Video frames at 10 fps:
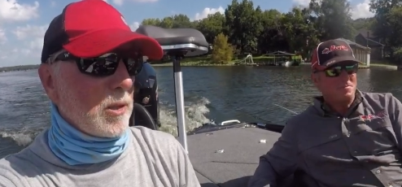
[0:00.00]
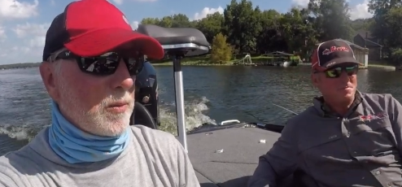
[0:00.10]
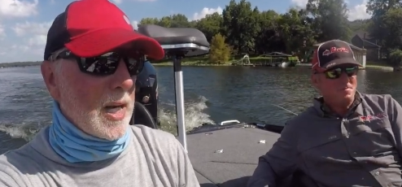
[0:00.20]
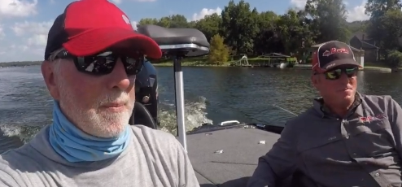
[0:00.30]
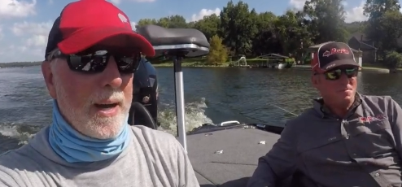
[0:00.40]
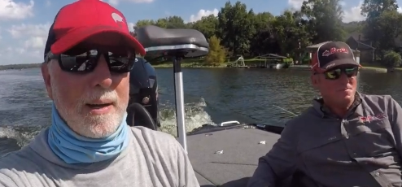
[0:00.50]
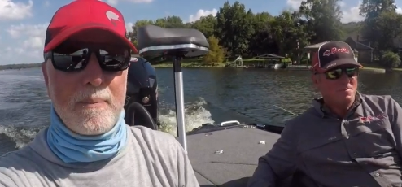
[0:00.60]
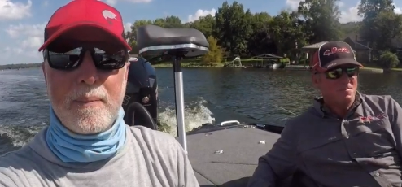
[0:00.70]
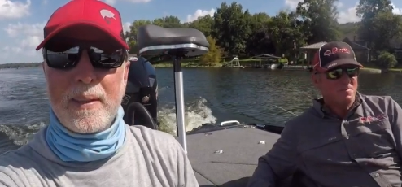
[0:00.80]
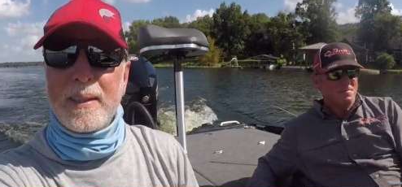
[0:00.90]
Speaker 1: group come up.
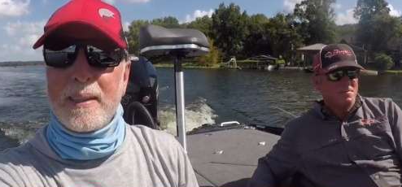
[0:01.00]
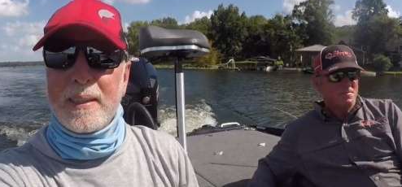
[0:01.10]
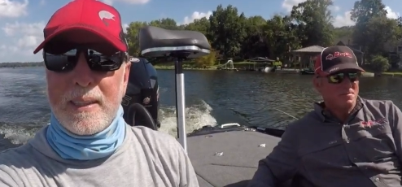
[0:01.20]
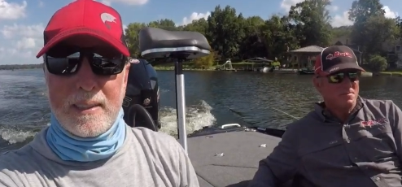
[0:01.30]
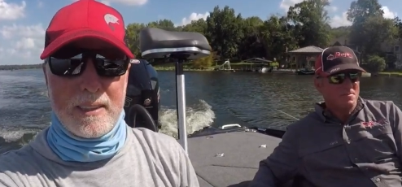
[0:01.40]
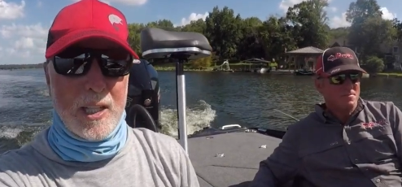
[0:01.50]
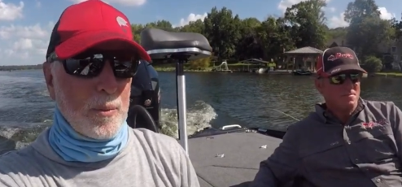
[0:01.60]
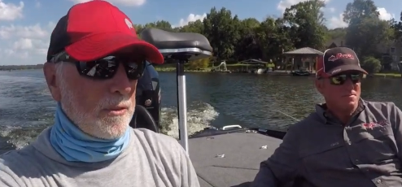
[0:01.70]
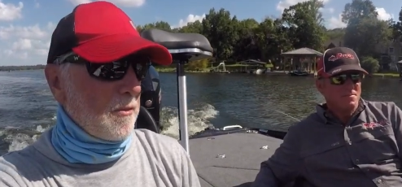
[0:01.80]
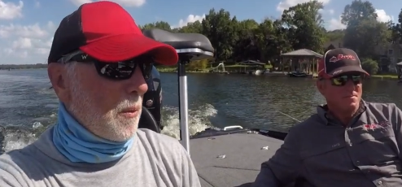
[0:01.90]
There
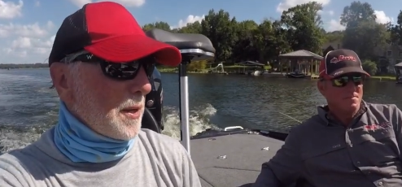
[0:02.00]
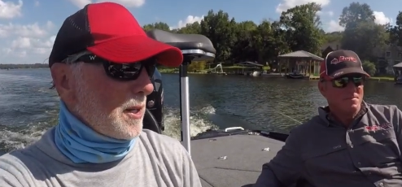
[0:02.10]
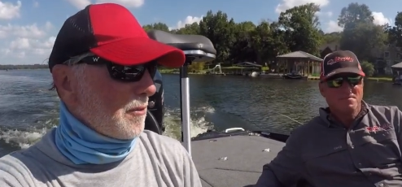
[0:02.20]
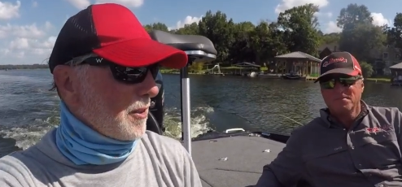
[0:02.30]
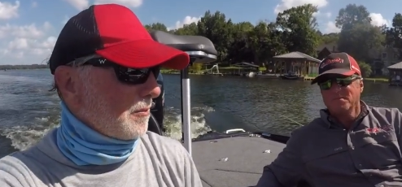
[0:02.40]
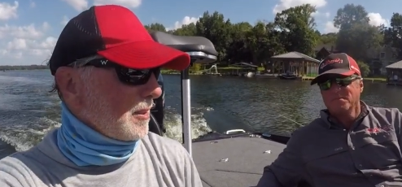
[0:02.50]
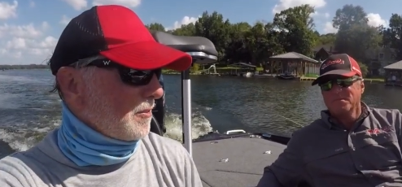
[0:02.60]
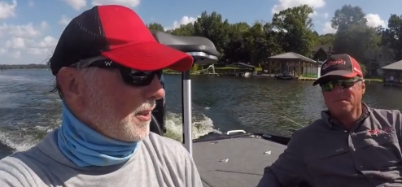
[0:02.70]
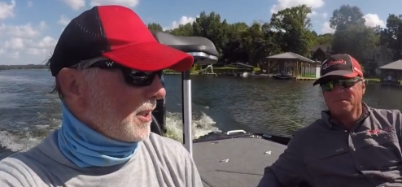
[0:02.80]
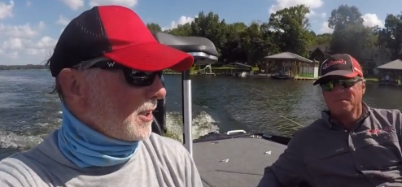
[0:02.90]
were 40 or 50
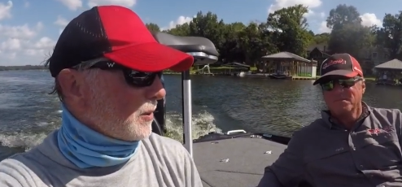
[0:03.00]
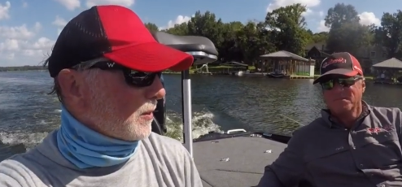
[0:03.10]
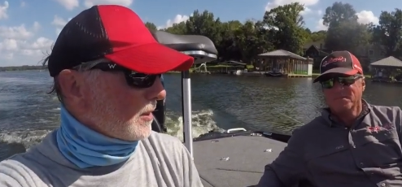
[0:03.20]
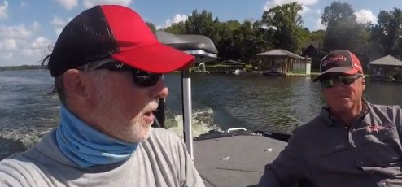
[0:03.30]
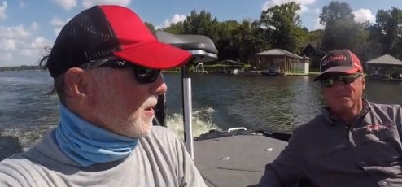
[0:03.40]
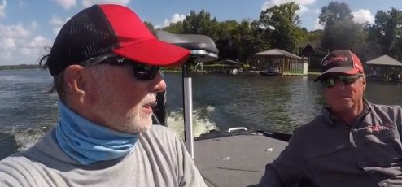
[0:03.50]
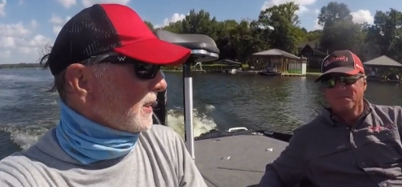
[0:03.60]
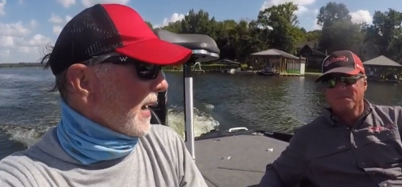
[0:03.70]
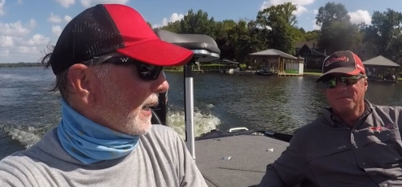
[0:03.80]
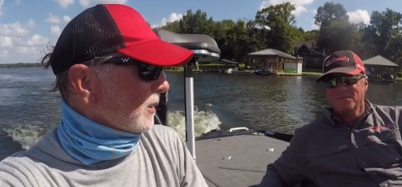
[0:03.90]
fish for 30
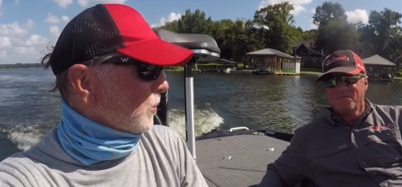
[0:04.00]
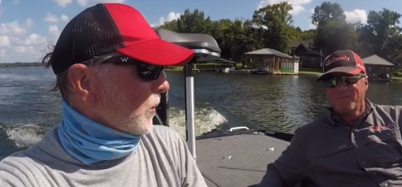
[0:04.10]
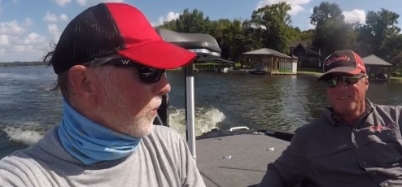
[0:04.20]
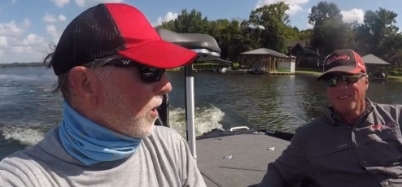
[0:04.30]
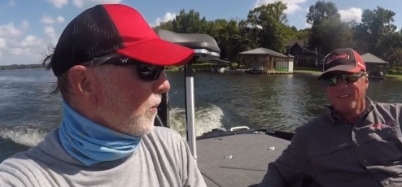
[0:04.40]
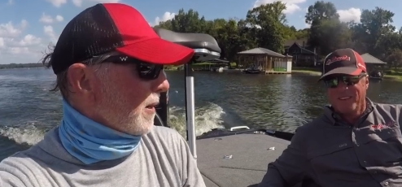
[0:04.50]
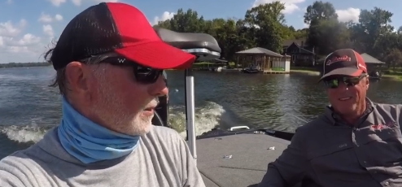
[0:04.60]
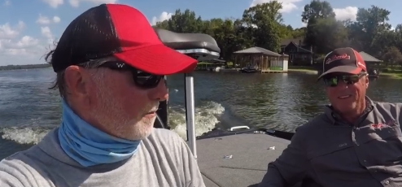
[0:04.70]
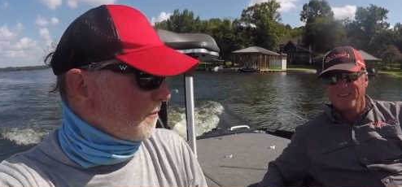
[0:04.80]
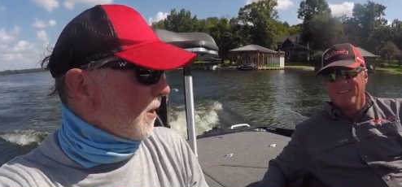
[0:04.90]
seconds. We weren't ready.
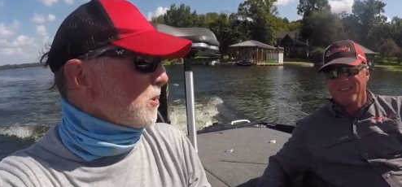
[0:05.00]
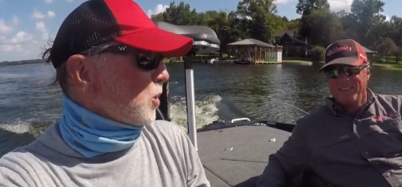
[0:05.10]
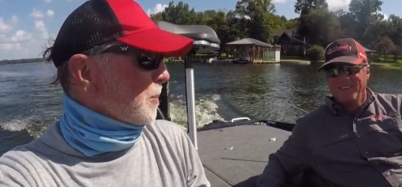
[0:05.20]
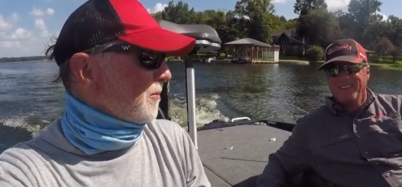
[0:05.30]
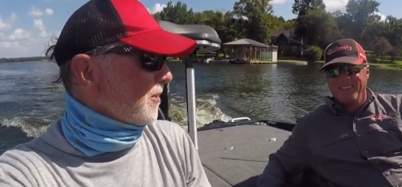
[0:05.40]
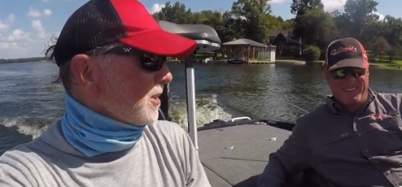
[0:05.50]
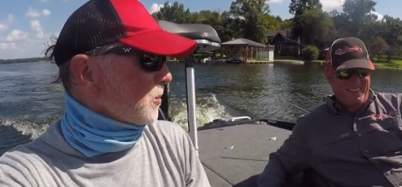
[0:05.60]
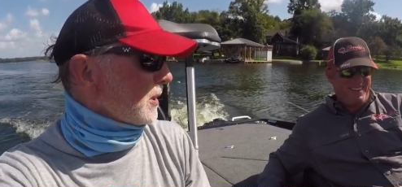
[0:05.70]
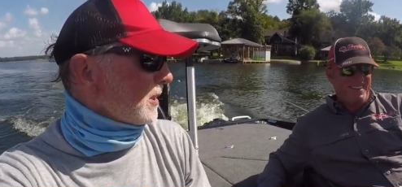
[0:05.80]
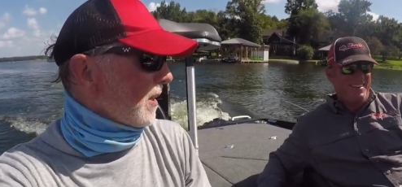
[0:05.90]
It was the first group of fish
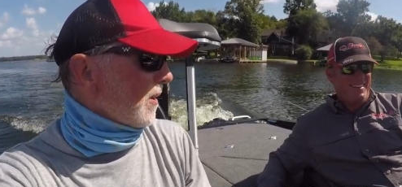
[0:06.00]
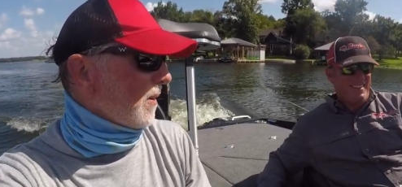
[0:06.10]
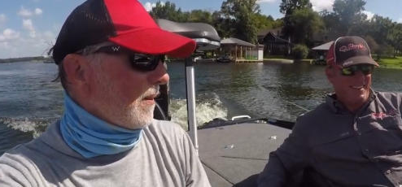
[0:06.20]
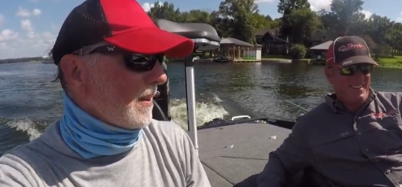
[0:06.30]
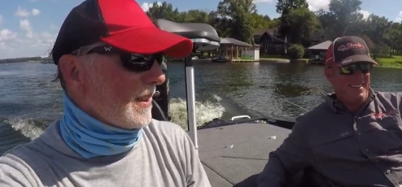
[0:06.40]
we saw.